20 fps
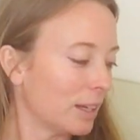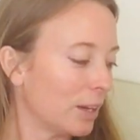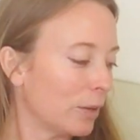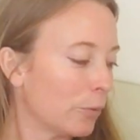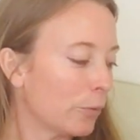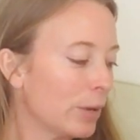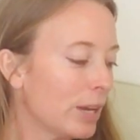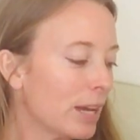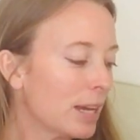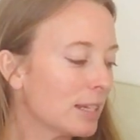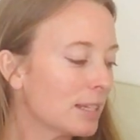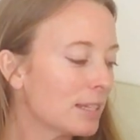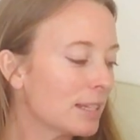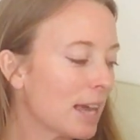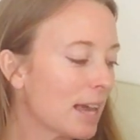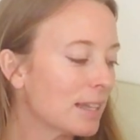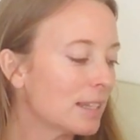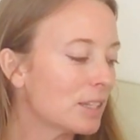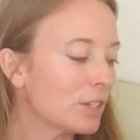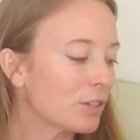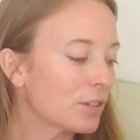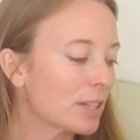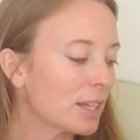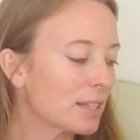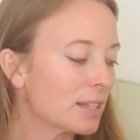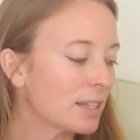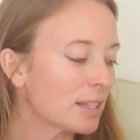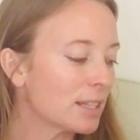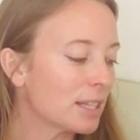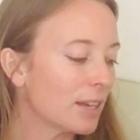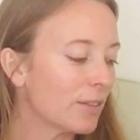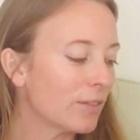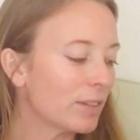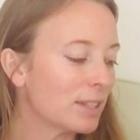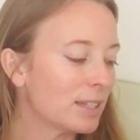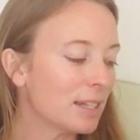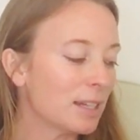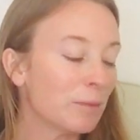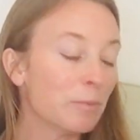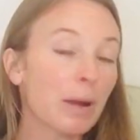Reassess your
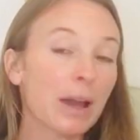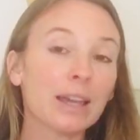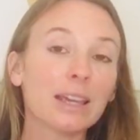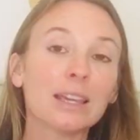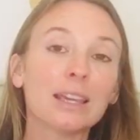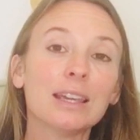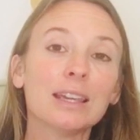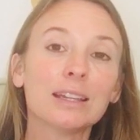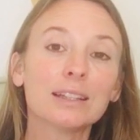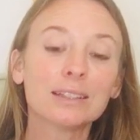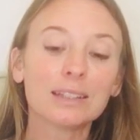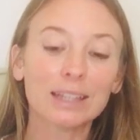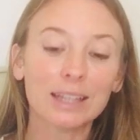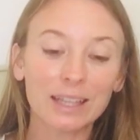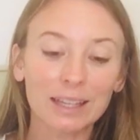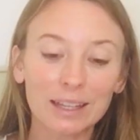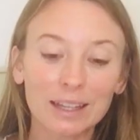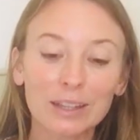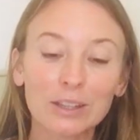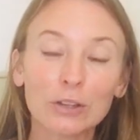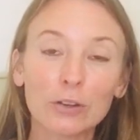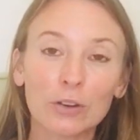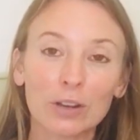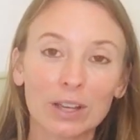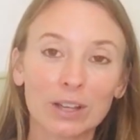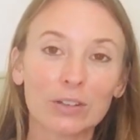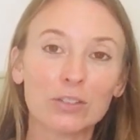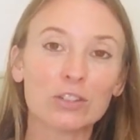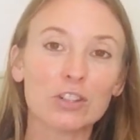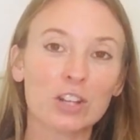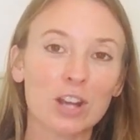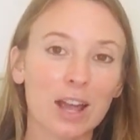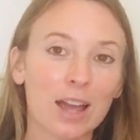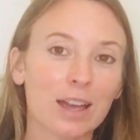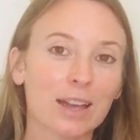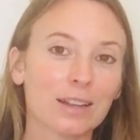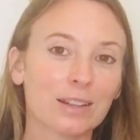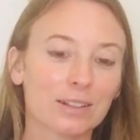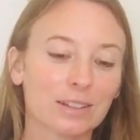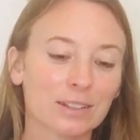sensitivity by healing your inner
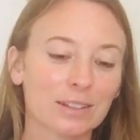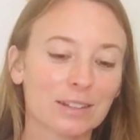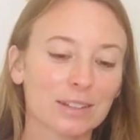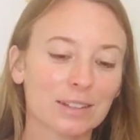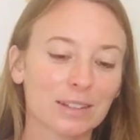child,